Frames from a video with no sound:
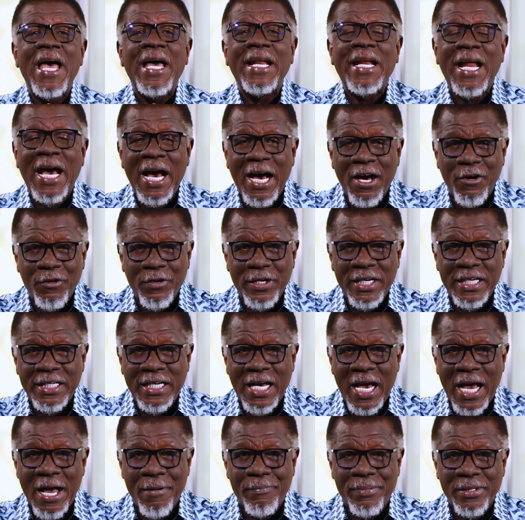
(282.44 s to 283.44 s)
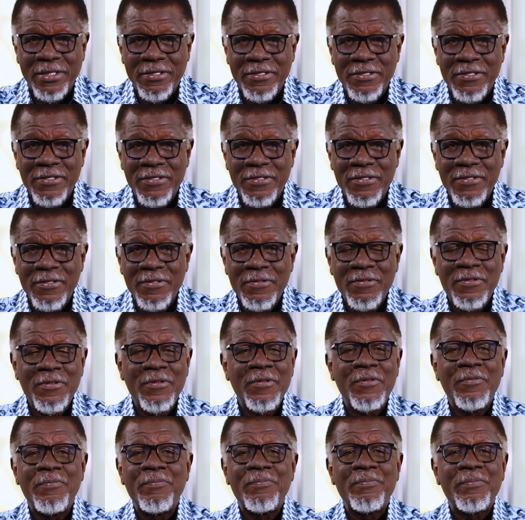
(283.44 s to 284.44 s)
and how it happens.
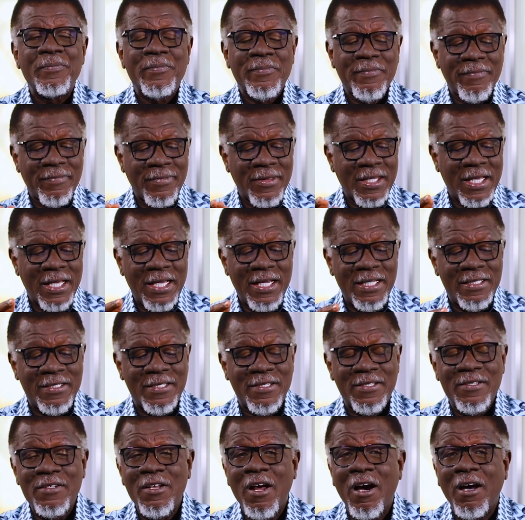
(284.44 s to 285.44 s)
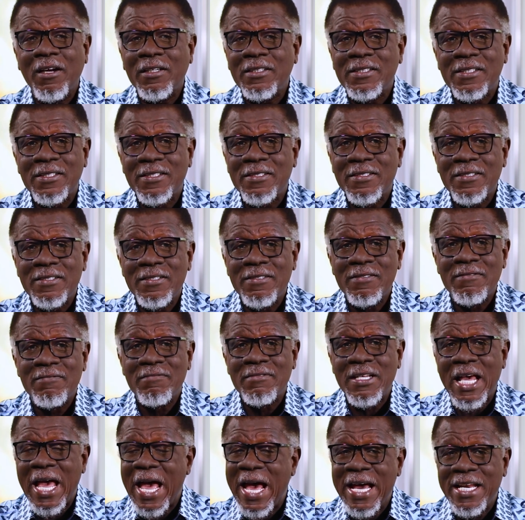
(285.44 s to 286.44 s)
It's not,
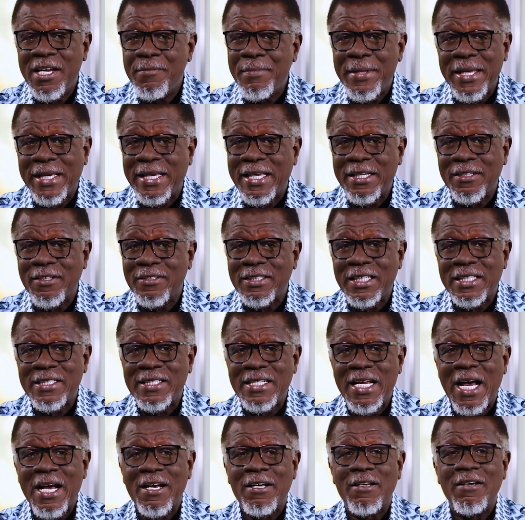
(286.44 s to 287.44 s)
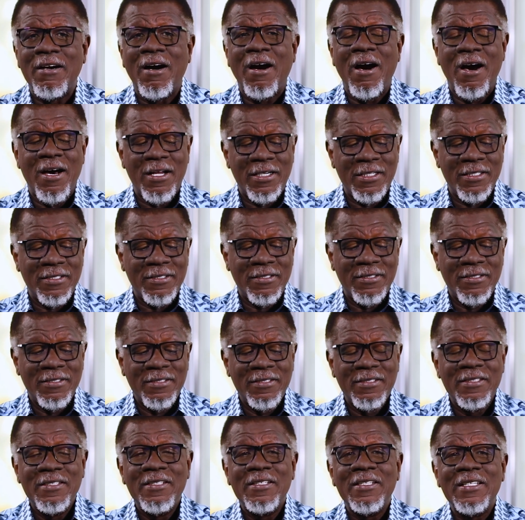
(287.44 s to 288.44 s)
the enemy cannot attack God,
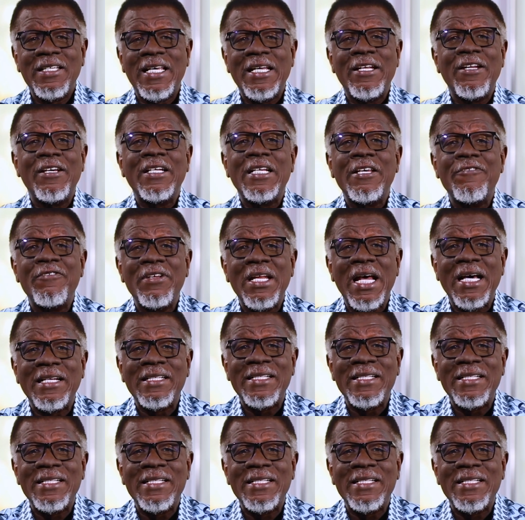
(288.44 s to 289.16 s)
cannot even